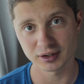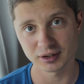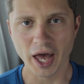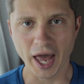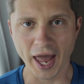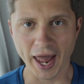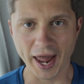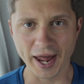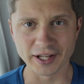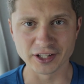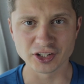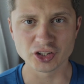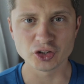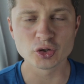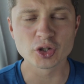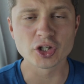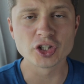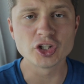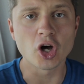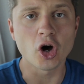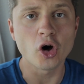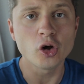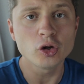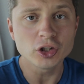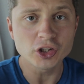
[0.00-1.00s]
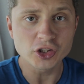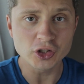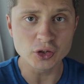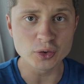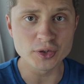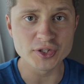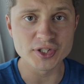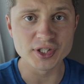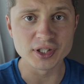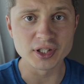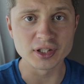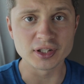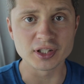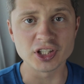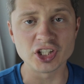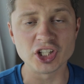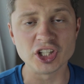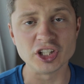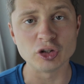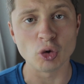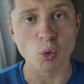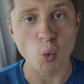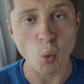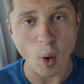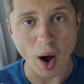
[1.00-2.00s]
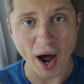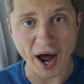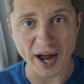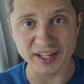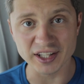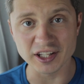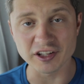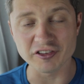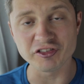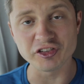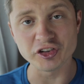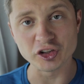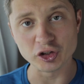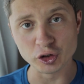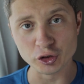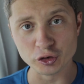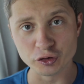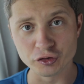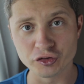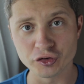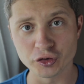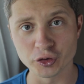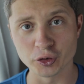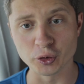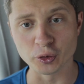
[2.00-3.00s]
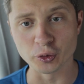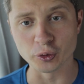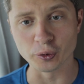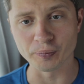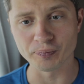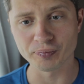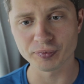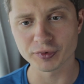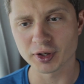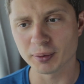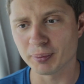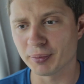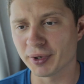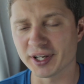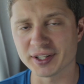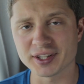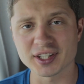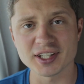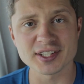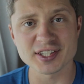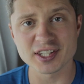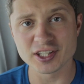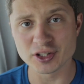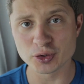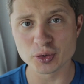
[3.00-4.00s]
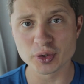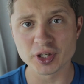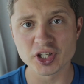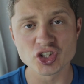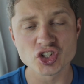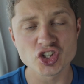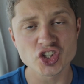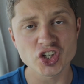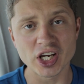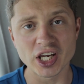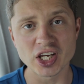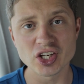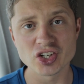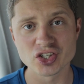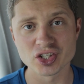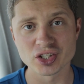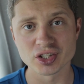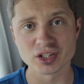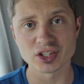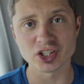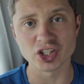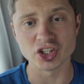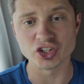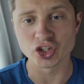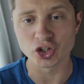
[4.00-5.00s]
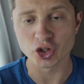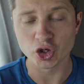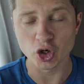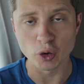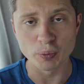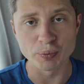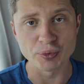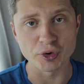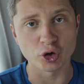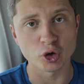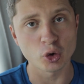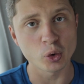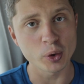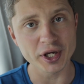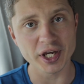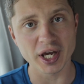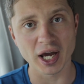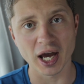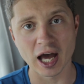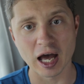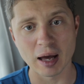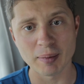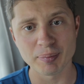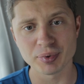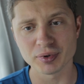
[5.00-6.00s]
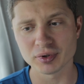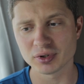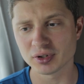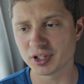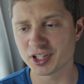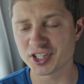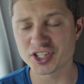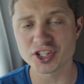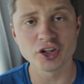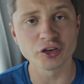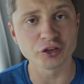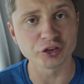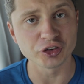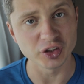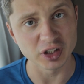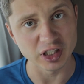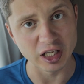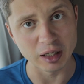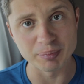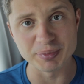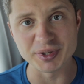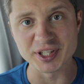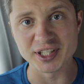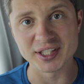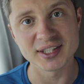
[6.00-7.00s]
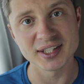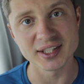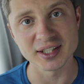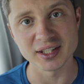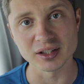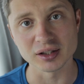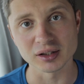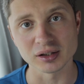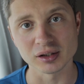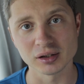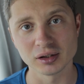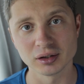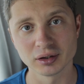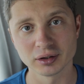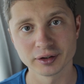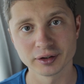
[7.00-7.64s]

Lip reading: And you can only use it in wide field of view. But since you can change it in the GoPro Quik app, it's not really a big deal.